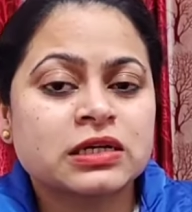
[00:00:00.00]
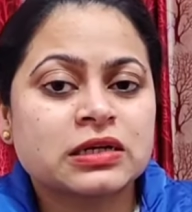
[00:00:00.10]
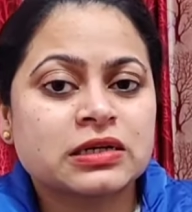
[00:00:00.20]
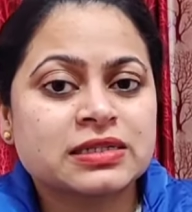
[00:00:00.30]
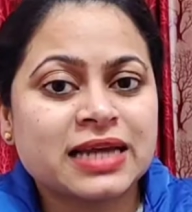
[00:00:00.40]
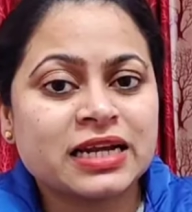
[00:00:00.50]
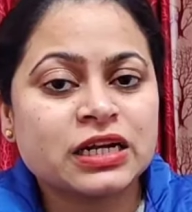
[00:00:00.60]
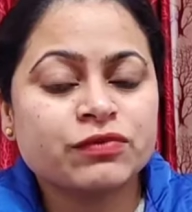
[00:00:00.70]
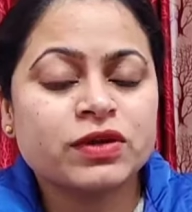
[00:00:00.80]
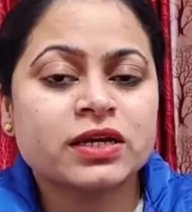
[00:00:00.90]

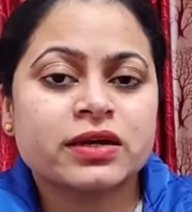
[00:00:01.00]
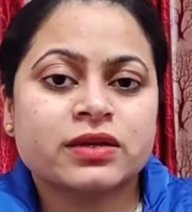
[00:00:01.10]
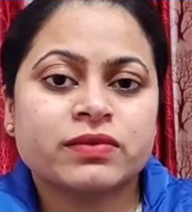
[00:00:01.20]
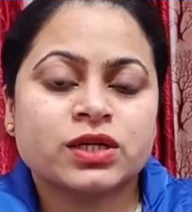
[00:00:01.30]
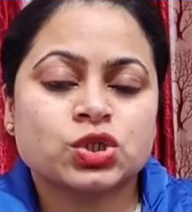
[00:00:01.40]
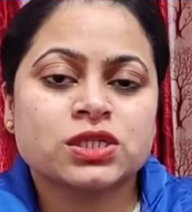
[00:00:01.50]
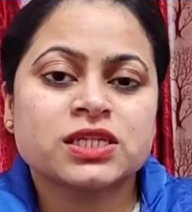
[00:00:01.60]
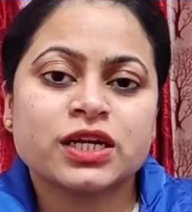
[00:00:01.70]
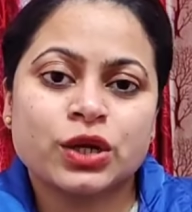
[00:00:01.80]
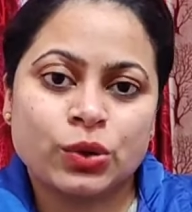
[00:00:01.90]
scientific inventions and
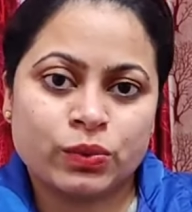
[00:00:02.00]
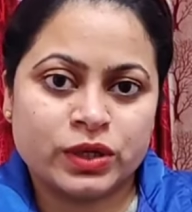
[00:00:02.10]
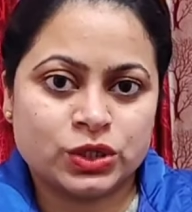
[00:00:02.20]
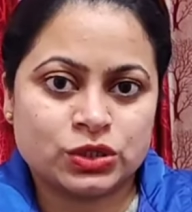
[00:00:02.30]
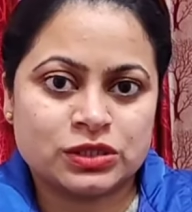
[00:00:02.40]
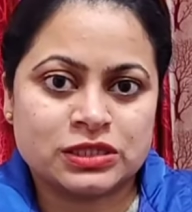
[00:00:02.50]
innovations.